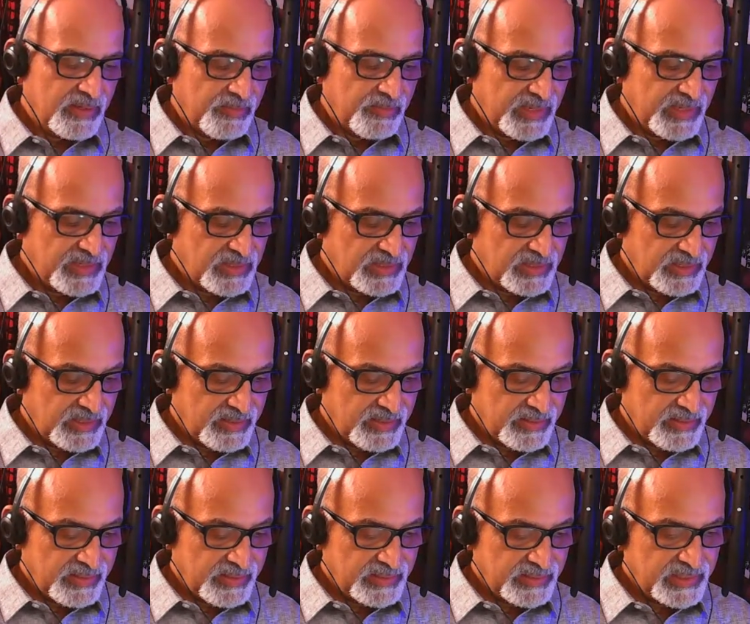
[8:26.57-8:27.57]
Because
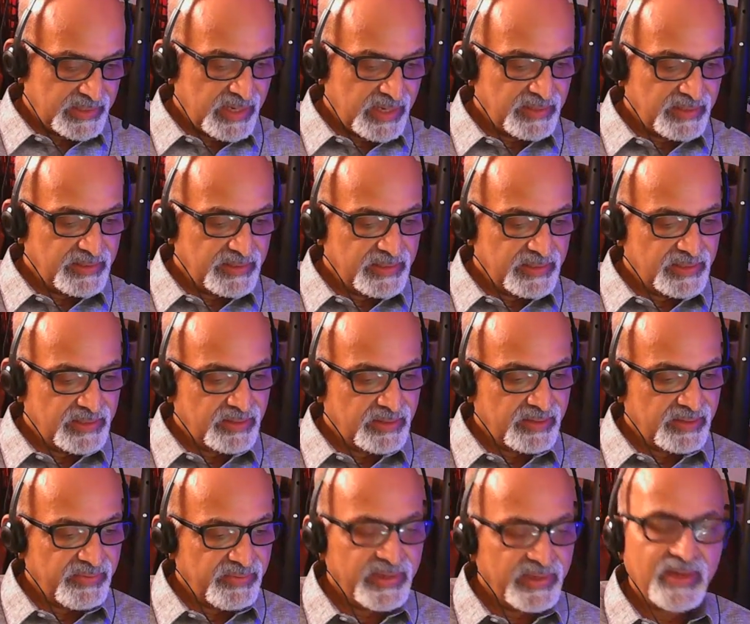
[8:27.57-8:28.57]
the challenge is
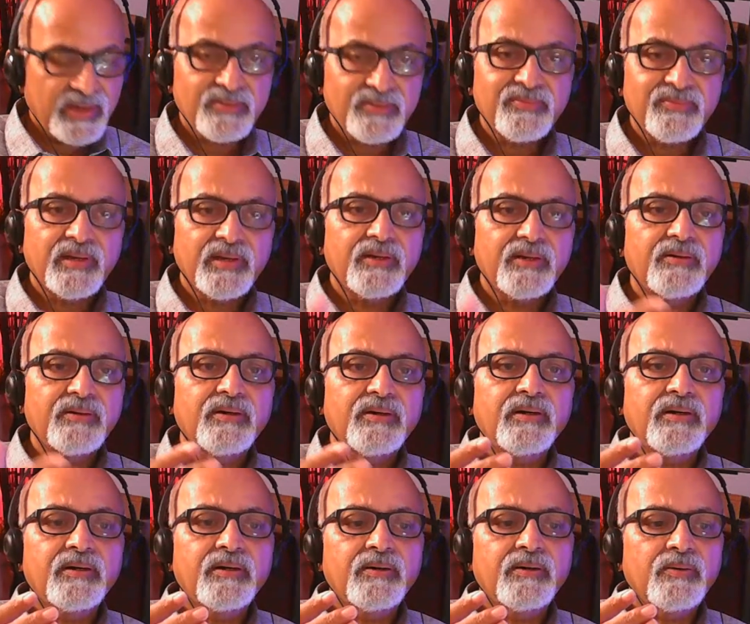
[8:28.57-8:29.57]
okay, we have
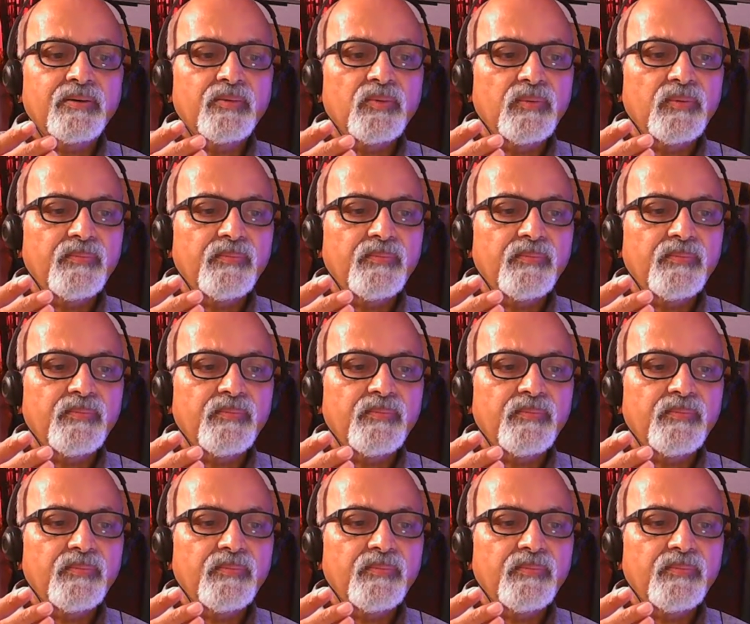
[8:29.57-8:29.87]
uh,